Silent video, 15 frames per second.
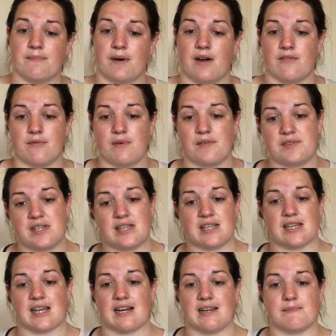apart from obviously
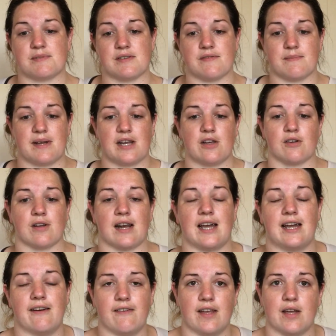the clips of my local
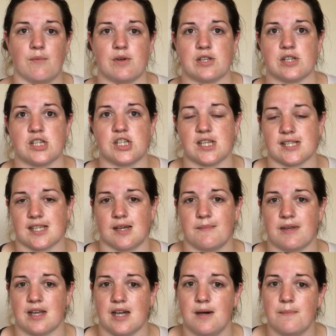area, which are just
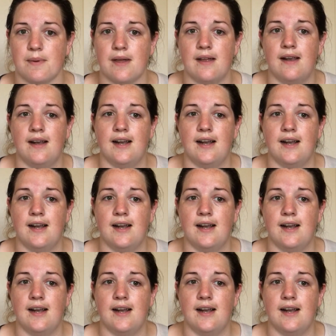coming up.